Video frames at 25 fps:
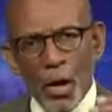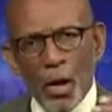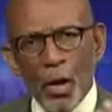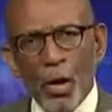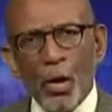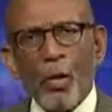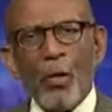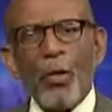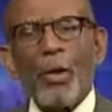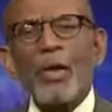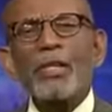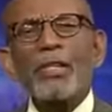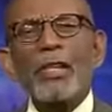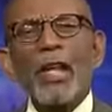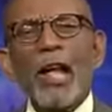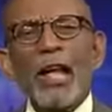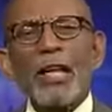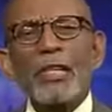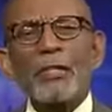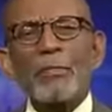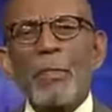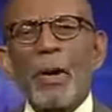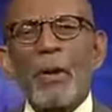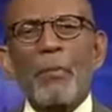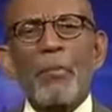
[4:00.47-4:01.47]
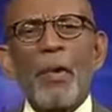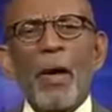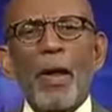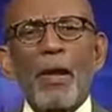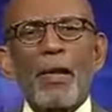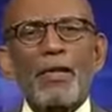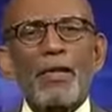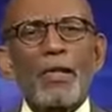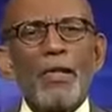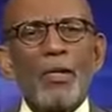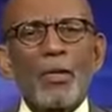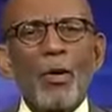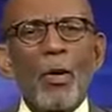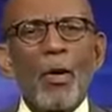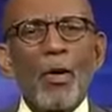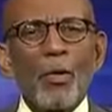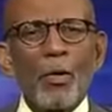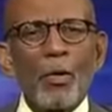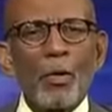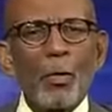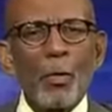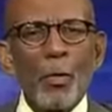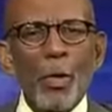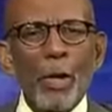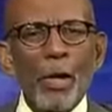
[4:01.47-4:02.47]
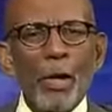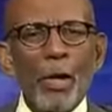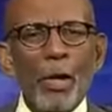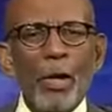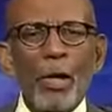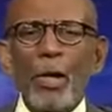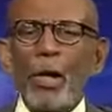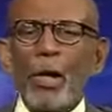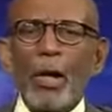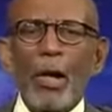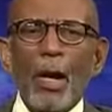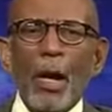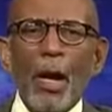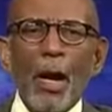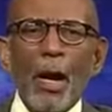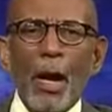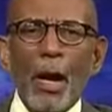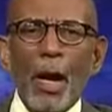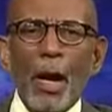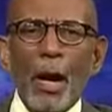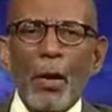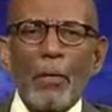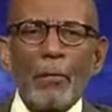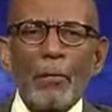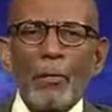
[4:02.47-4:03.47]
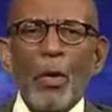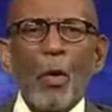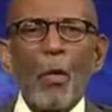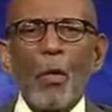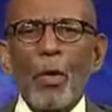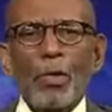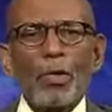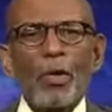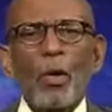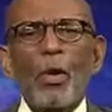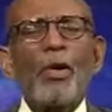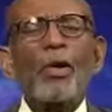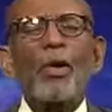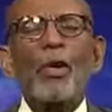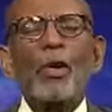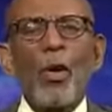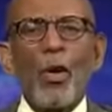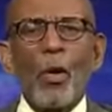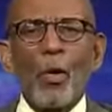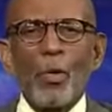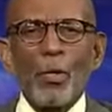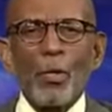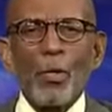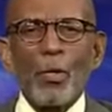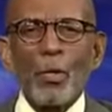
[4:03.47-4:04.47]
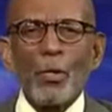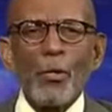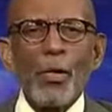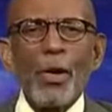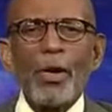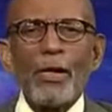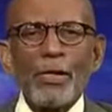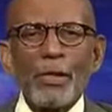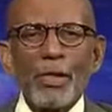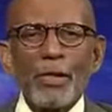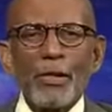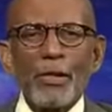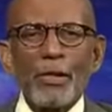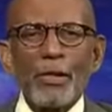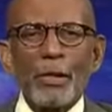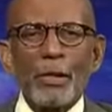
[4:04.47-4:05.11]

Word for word: Criticize my policies all you will, uh, no one's going to call you a racist.